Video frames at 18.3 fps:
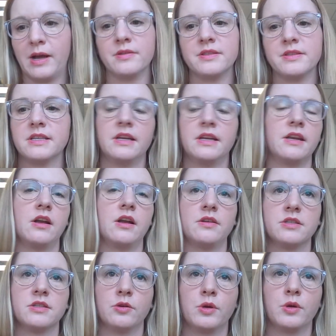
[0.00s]
and it
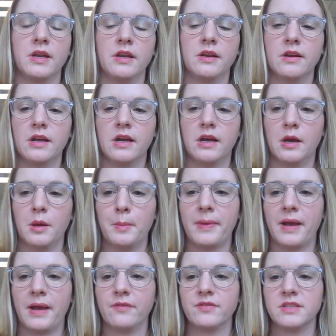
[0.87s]
also can um,
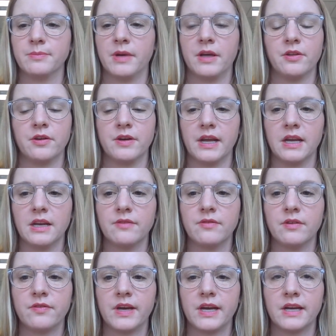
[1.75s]
have some other negative
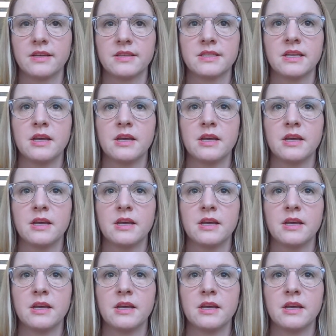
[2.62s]
effects.